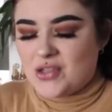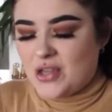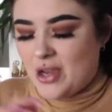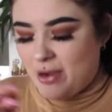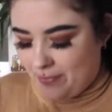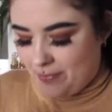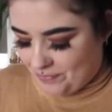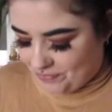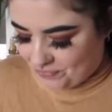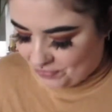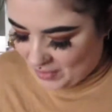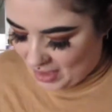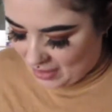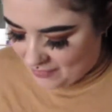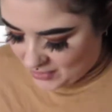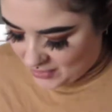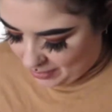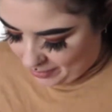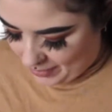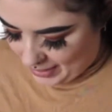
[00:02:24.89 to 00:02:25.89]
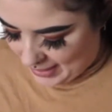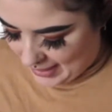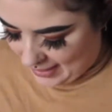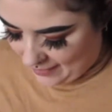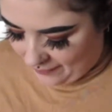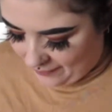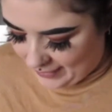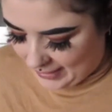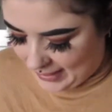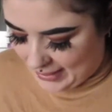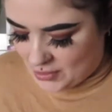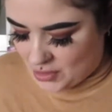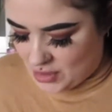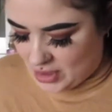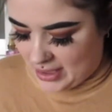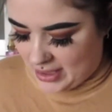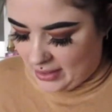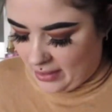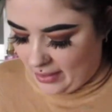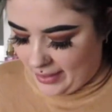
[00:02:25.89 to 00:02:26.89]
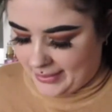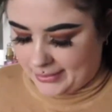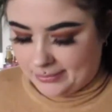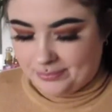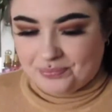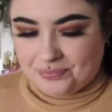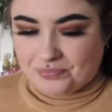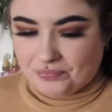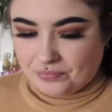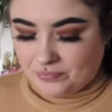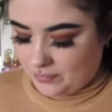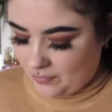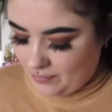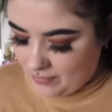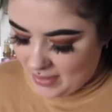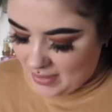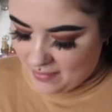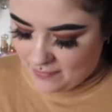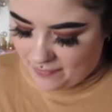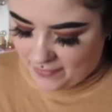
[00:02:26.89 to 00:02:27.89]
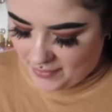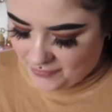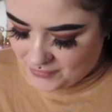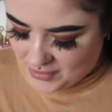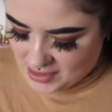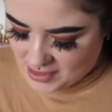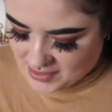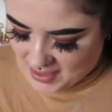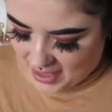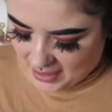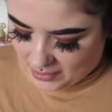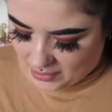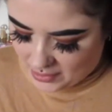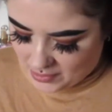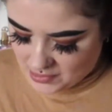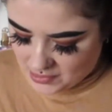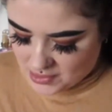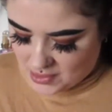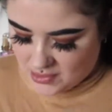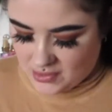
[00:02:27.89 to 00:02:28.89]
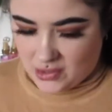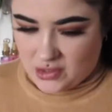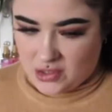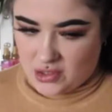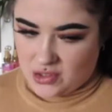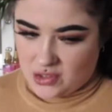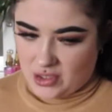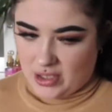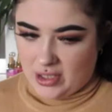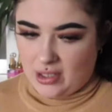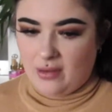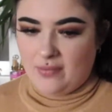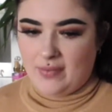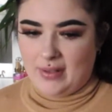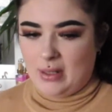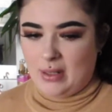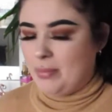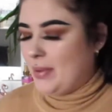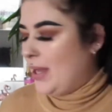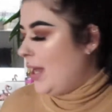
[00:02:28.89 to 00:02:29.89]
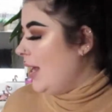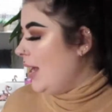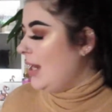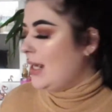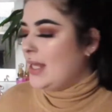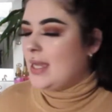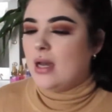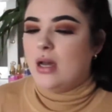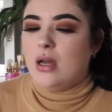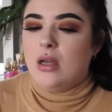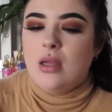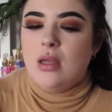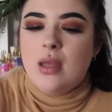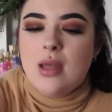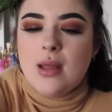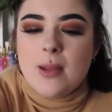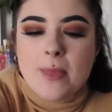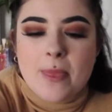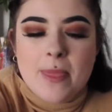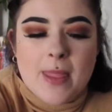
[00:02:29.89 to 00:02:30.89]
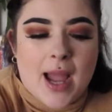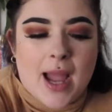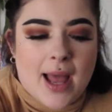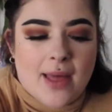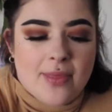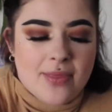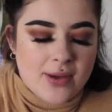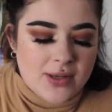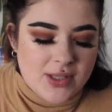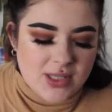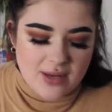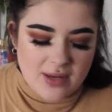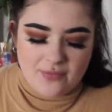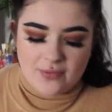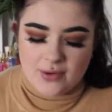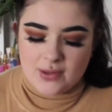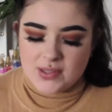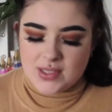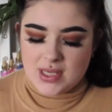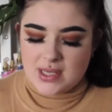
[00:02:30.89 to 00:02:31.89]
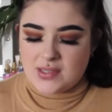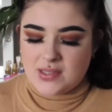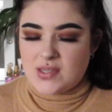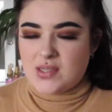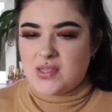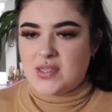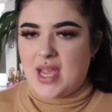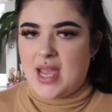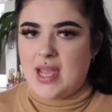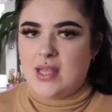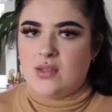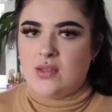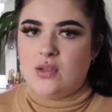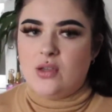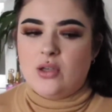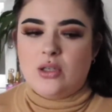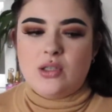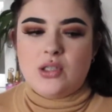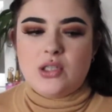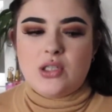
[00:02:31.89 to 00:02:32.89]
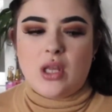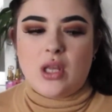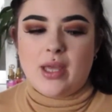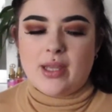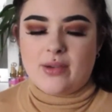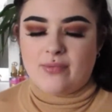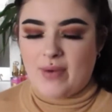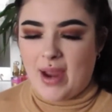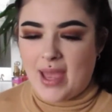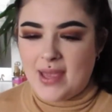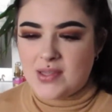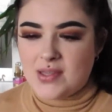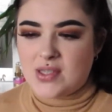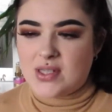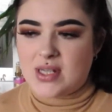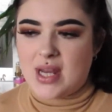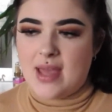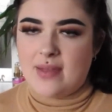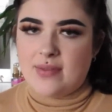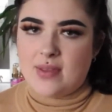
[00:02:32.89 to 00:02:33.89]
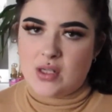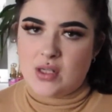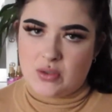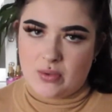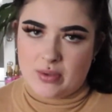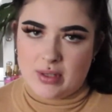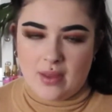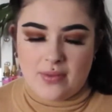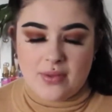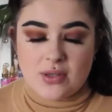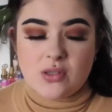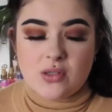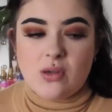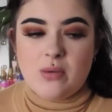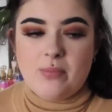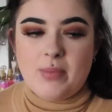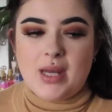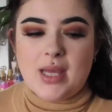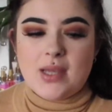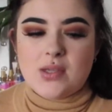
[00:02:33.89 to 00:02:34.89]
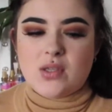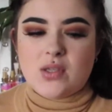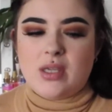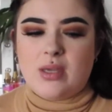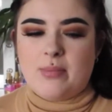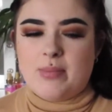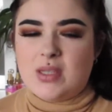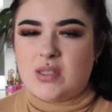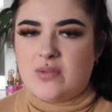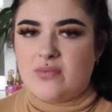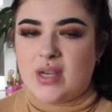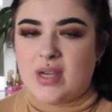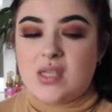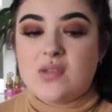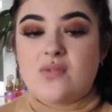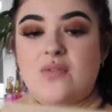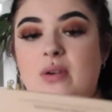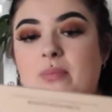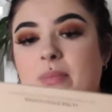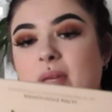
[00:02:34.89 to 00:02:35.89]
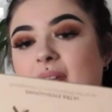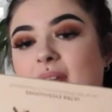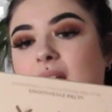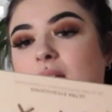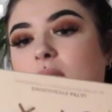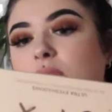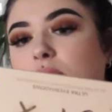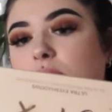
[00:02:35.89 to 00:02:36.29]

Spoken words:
So I've done my lip for literally like 50 seconds because I just took it off a little bit earlier. And the difference is insane. You can like rest and then do another 2 minutes, like you meant to rest for a minute.